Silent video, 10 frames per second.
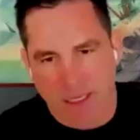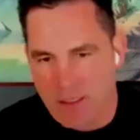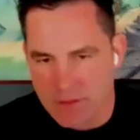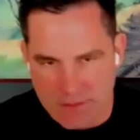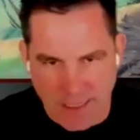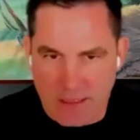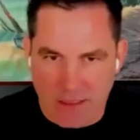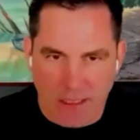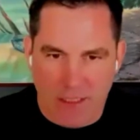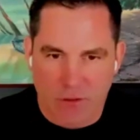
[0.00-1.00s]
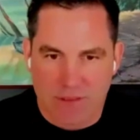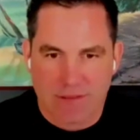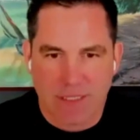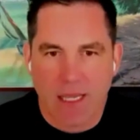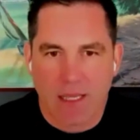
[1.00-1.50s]
again, exactly like you
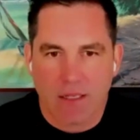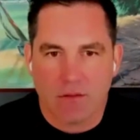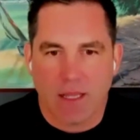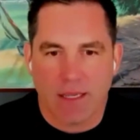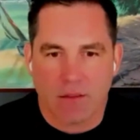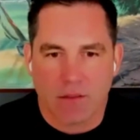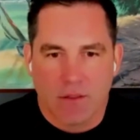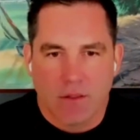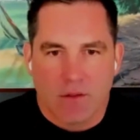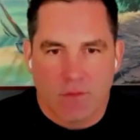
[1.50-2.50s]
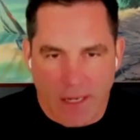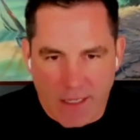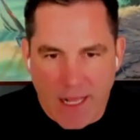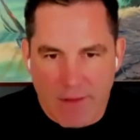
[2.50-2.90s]
just said, like they